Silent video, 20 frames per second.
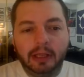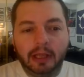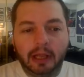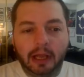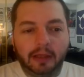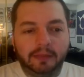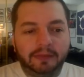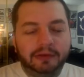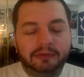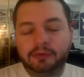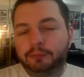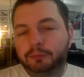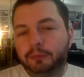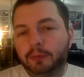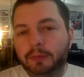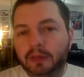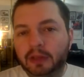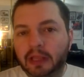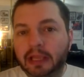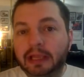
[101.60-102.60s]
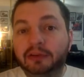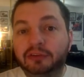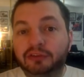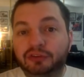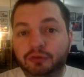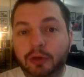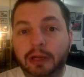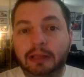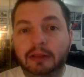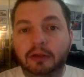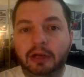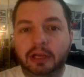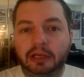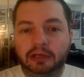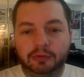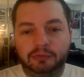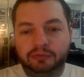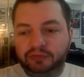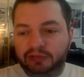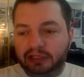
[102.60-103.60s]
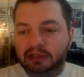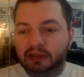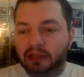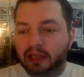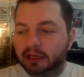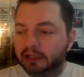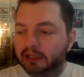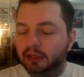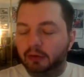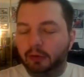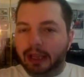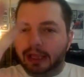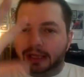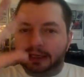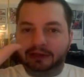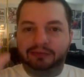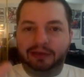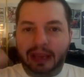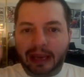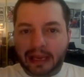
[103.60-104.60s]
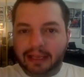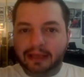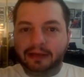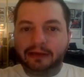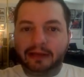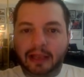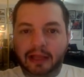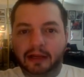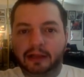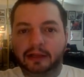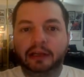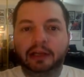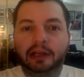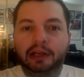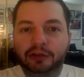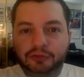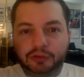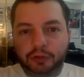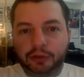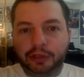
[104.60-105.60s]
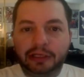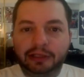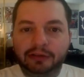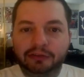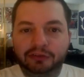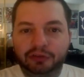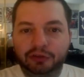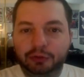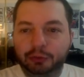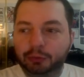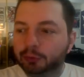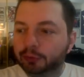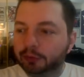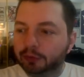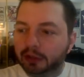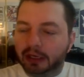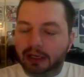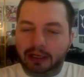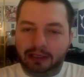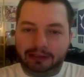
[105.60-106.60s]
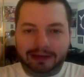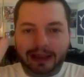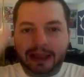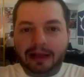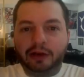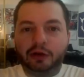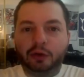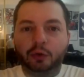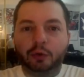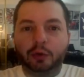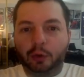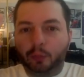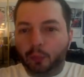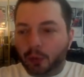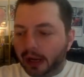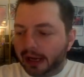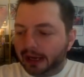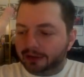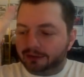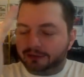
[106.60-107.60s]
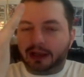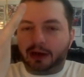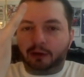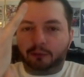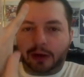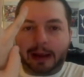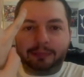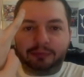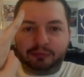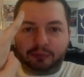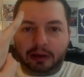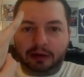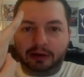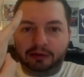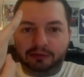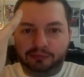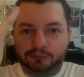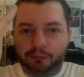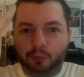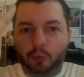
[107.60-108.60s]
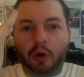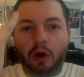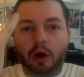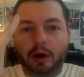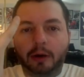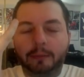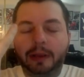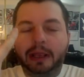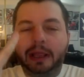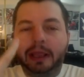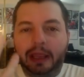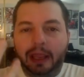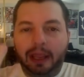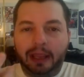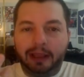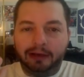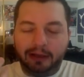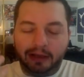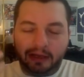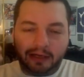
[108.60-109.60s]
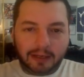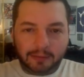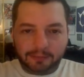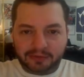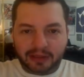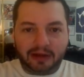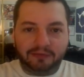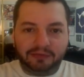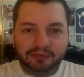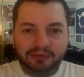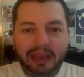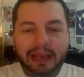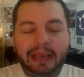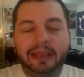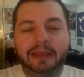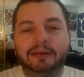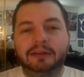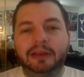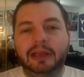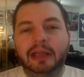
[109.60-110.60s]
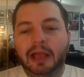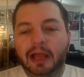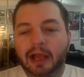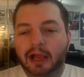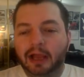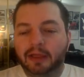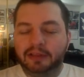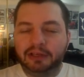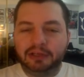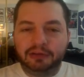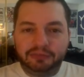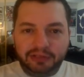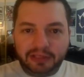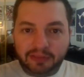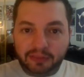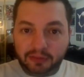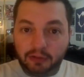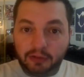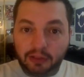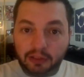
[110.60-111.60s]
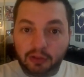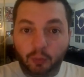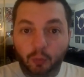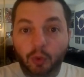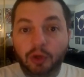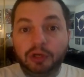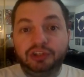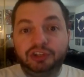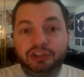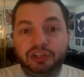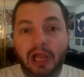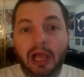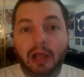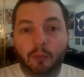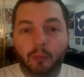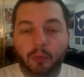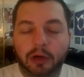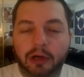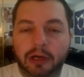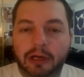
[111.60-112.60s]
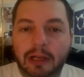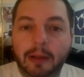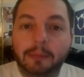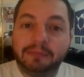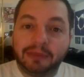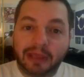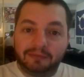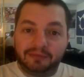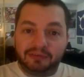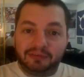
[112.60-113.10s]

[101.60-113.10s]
uh, these are from the latest trailer, and you'll see like you know Eddie's hand kind of turning into a tentacle in a way. It kind of wraps around his forearm and uh, comes out of his hand. Uh, then you see the like the one shot where it comes out of his